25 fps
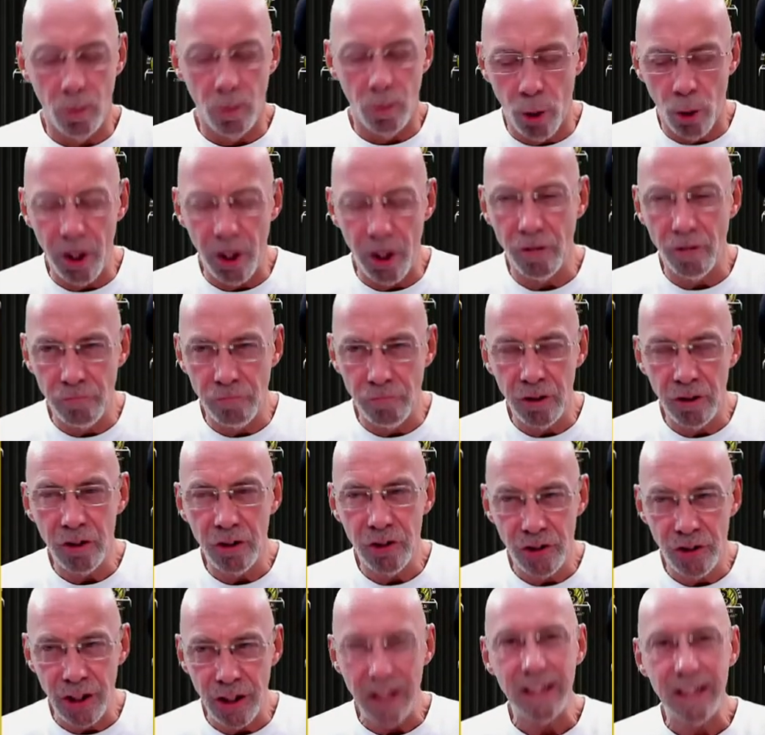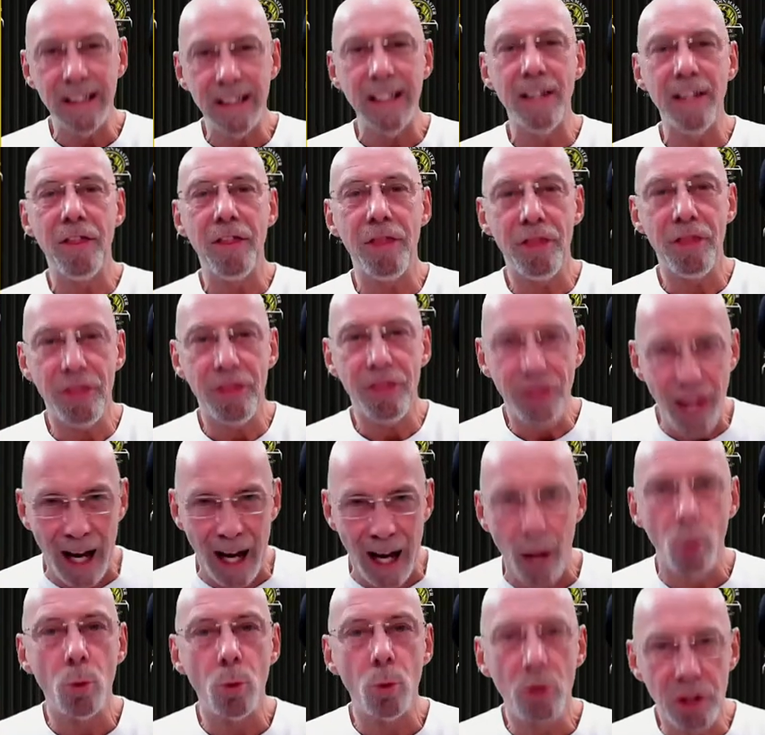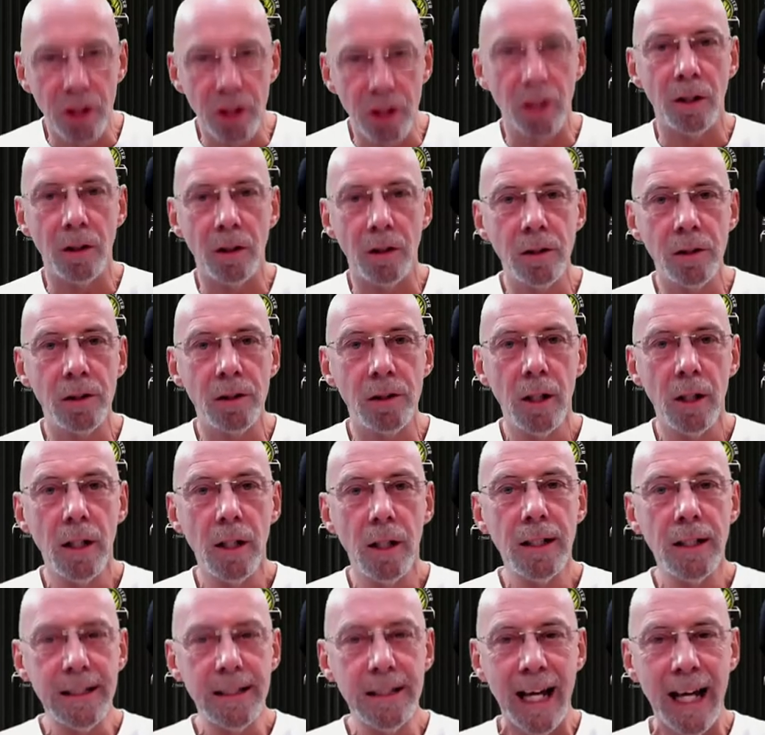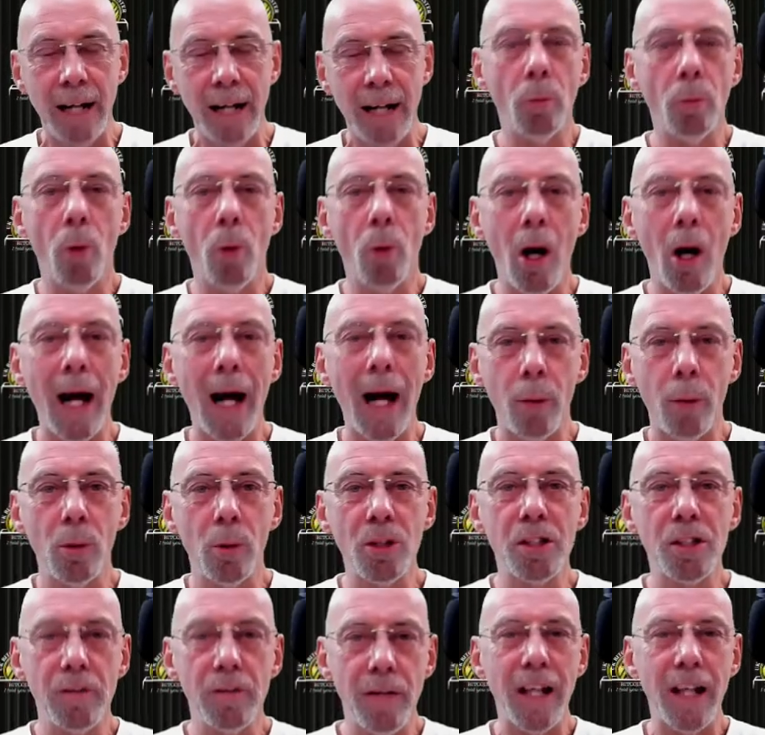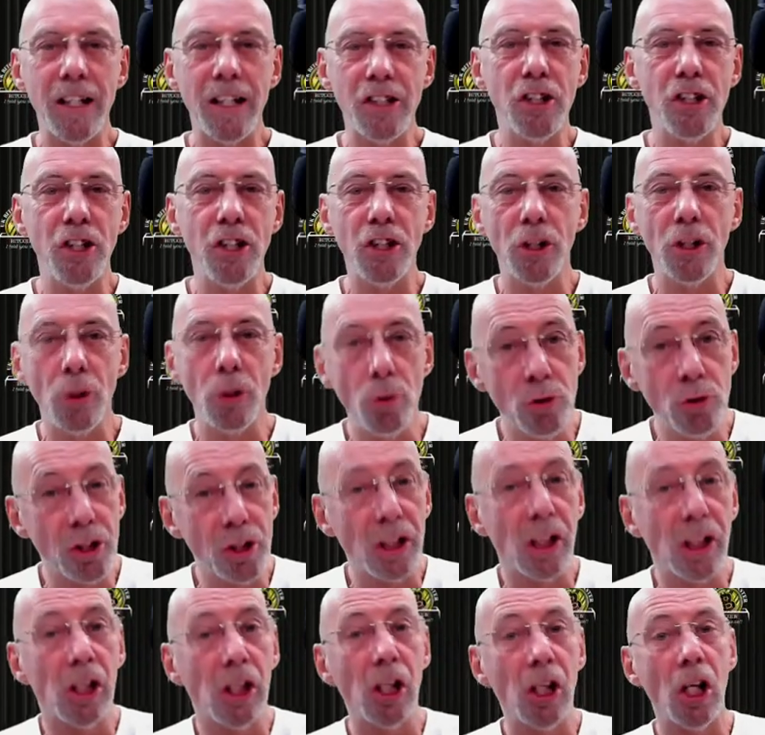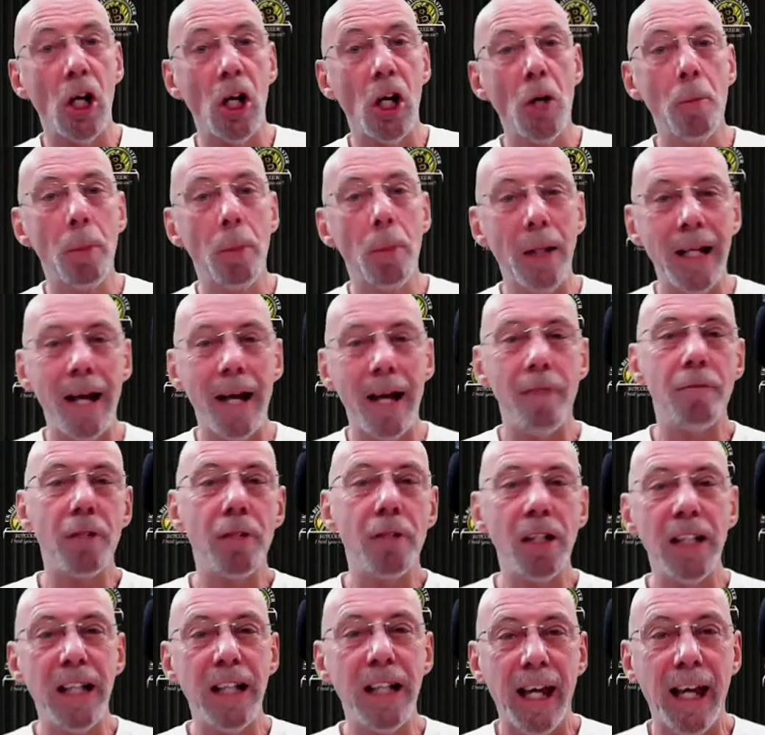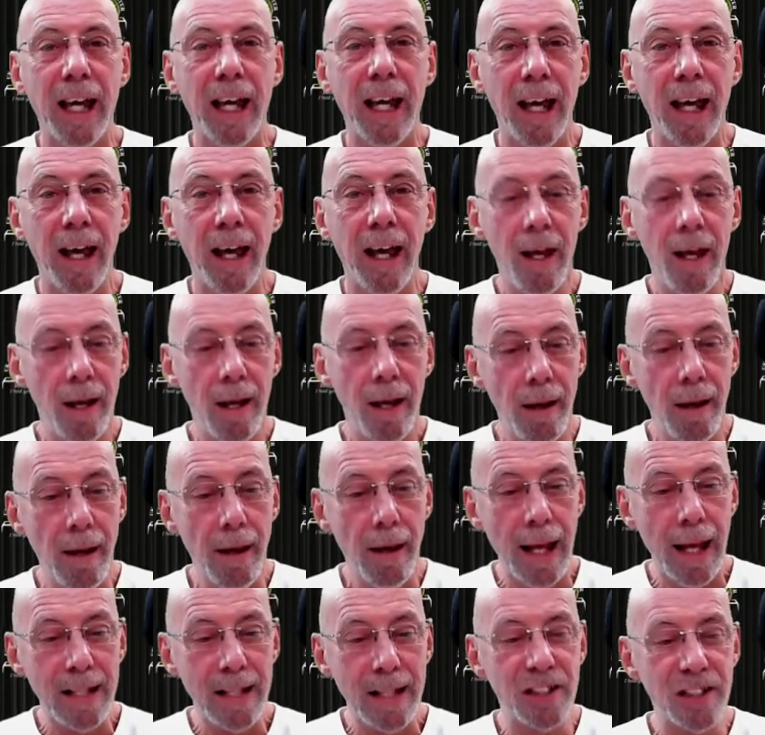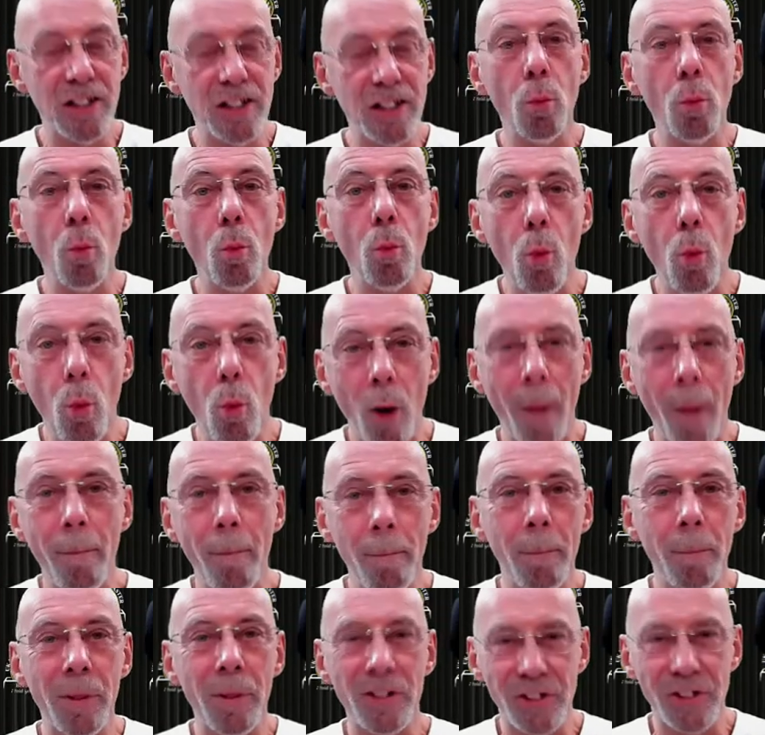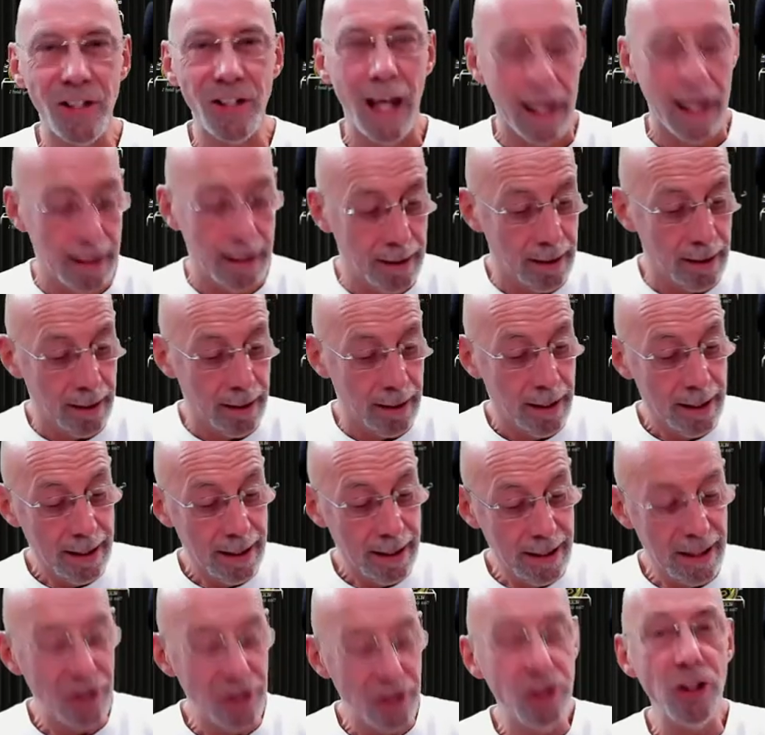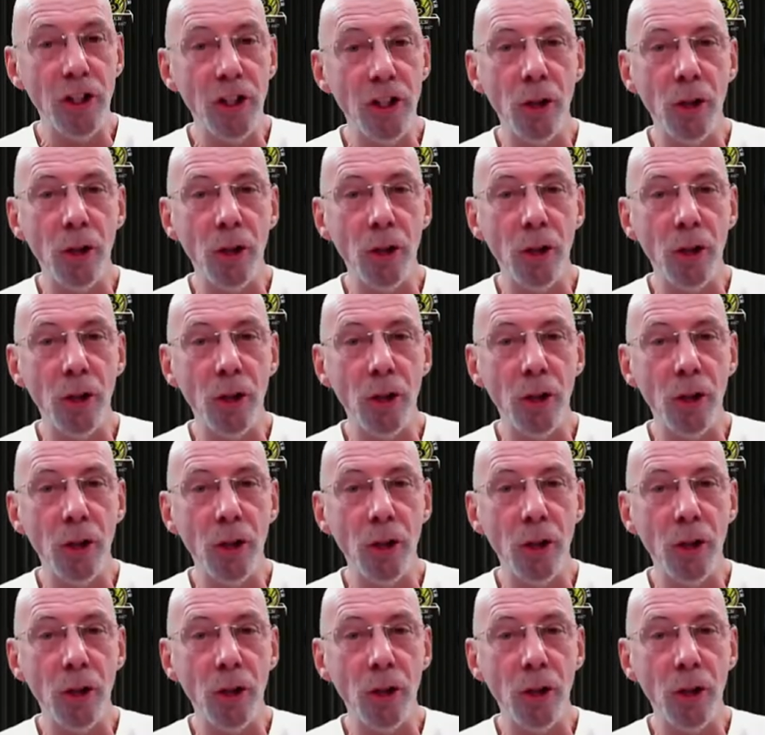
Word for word: 160,000 terawatt hours of energy used globally every year, less than 1% is